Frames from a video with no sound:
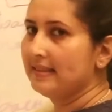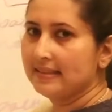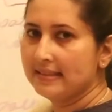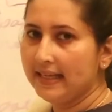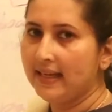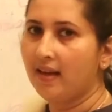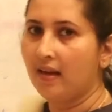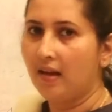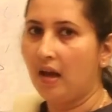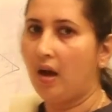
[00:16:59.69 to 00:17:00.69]
is the
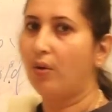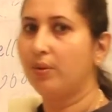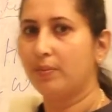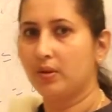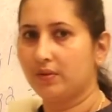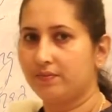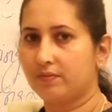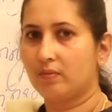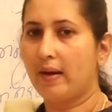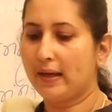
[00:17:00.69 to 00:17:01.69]
output
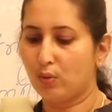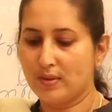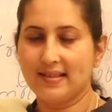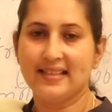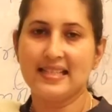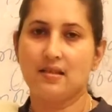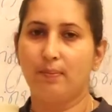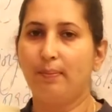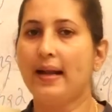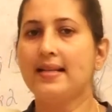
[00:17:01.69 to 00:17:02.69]
by using
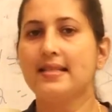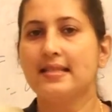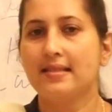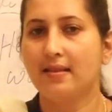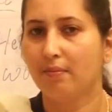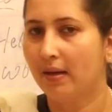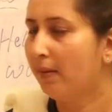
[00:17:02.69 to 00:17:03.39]
this plus symbol,